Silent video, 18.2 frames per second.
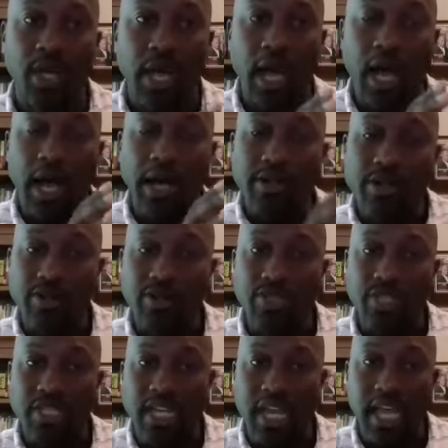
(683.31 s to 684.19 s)

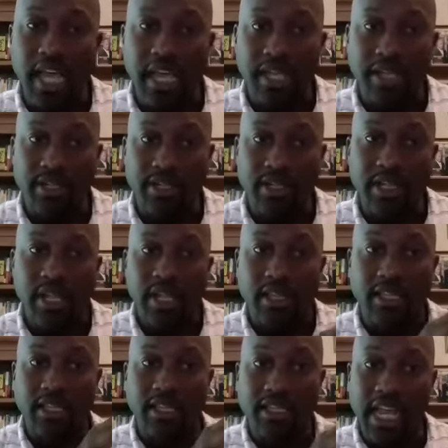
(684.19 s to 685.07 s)
understand
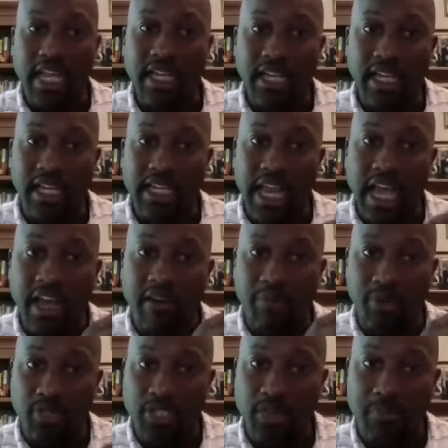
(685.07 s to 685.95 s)
the data and have
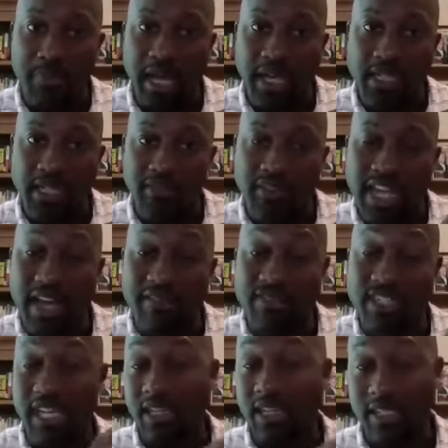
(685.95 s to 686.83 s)
perspective and have
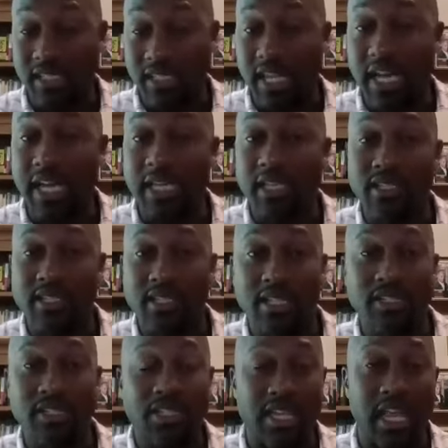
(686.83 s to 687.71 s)
data
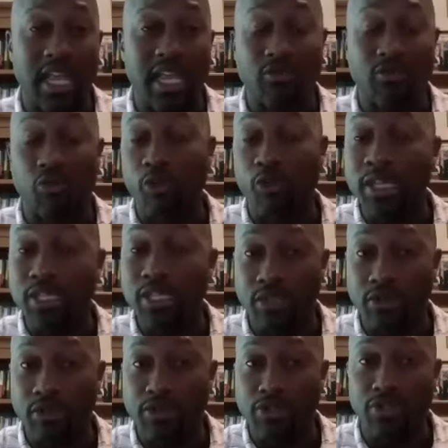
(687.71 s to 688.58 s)
scientists and
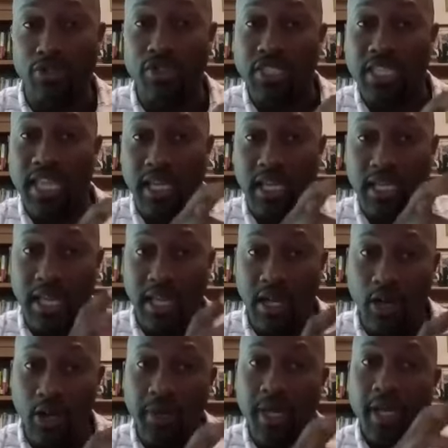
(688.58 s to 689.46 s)
researchers that can
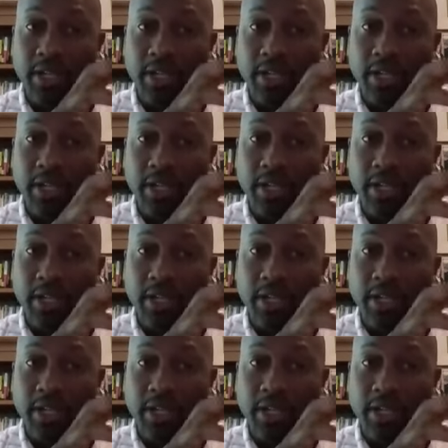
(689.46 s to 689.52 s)
help